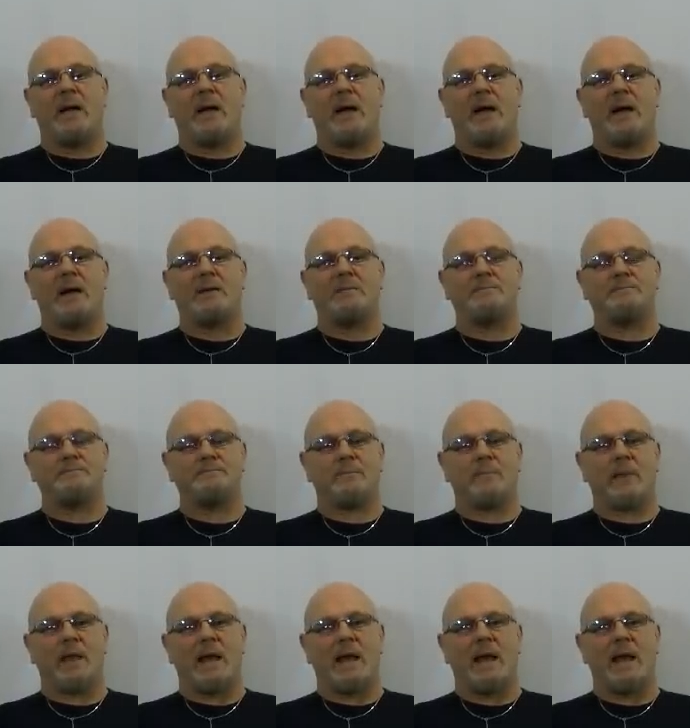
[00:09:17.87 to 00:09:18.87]

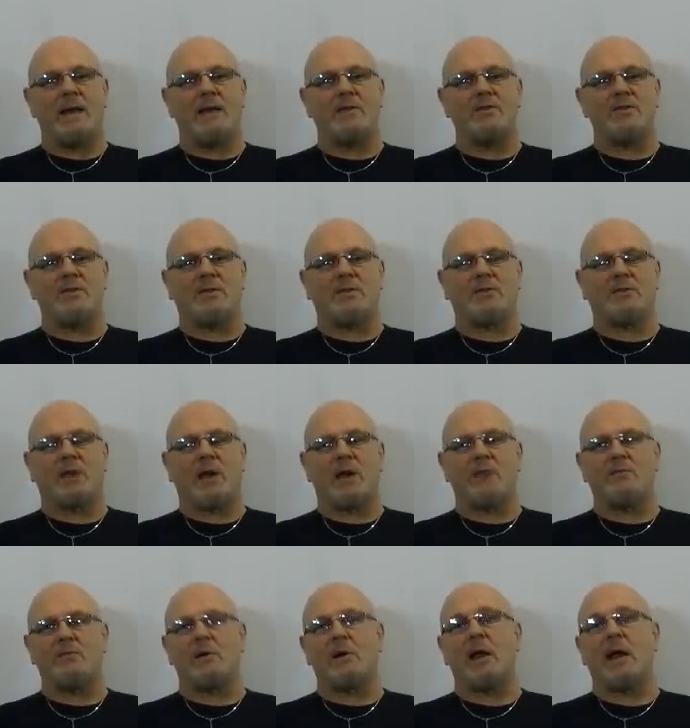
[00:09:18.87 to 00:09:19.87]
and just
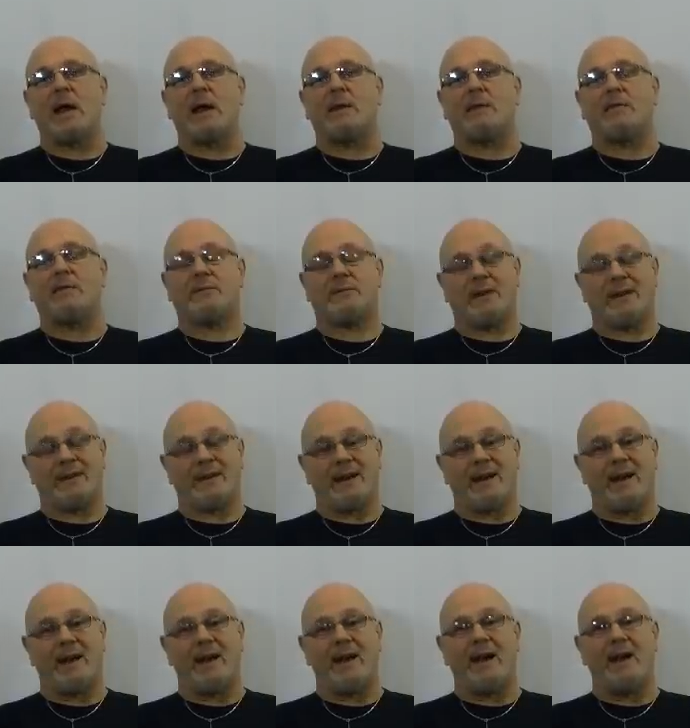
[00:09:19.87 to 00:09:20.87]
stay relaxed, stay
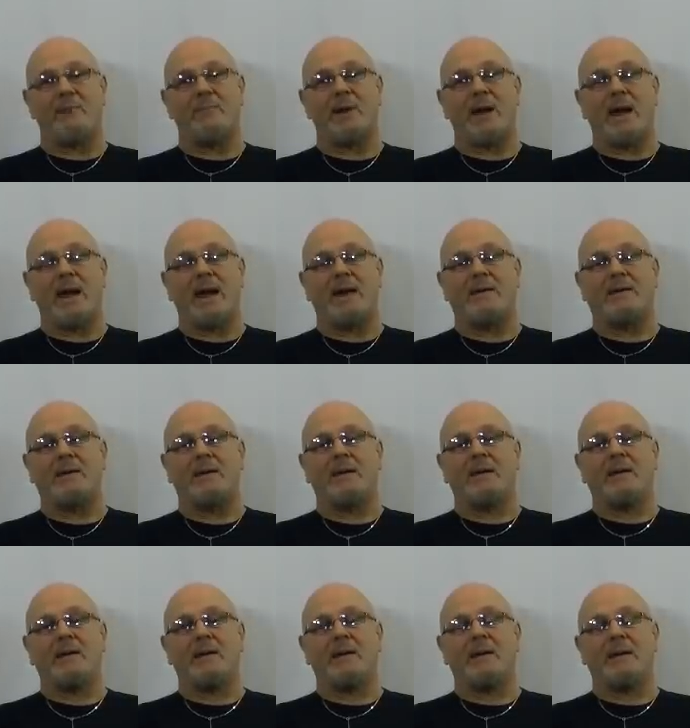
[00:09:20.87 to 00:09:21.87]
calm, and
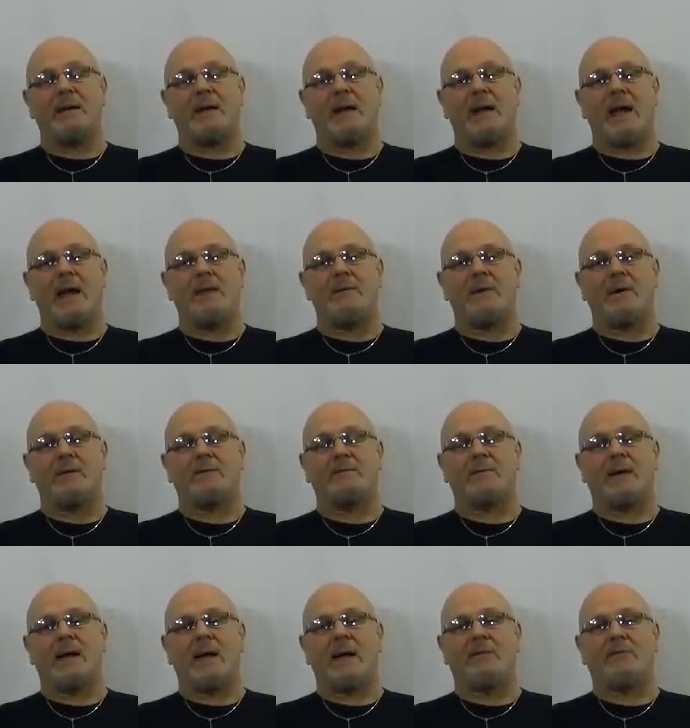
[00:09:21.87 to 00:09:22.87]

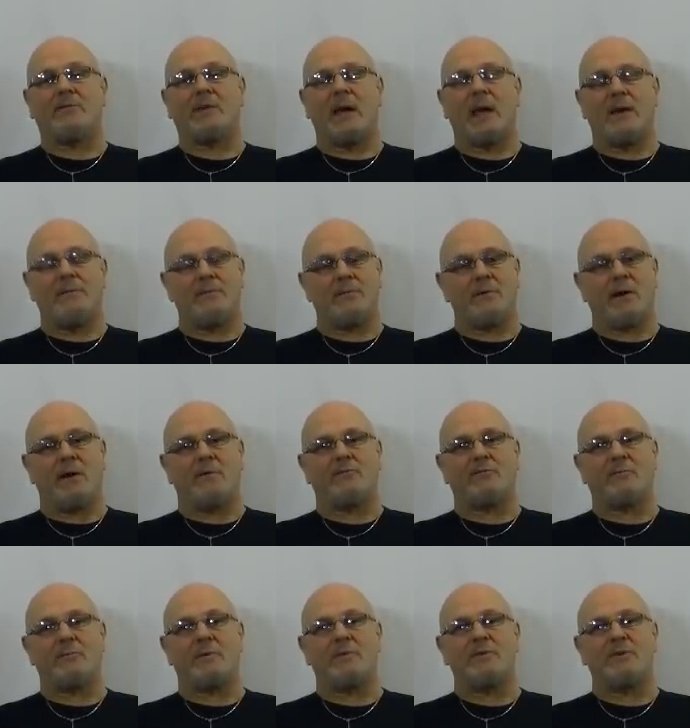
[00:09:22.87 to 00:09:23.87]
have your
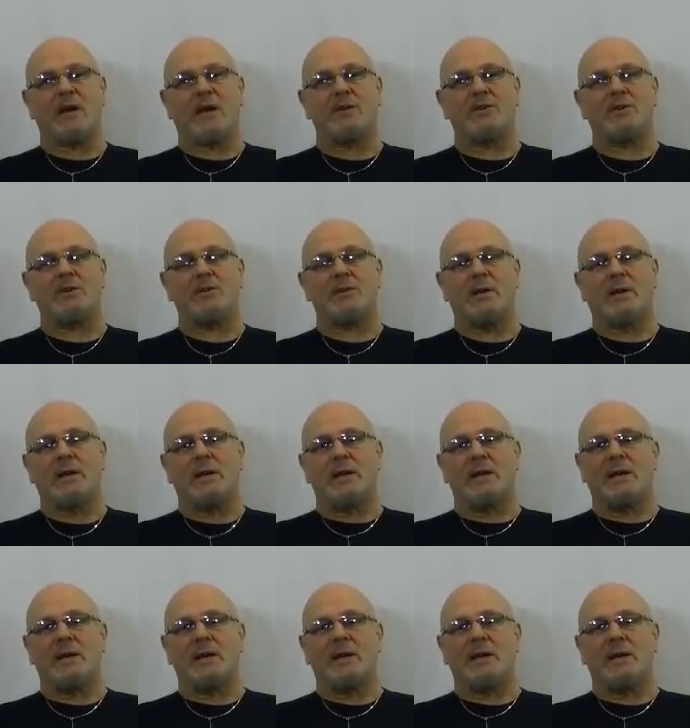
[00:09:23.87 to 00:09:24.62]
astral projection.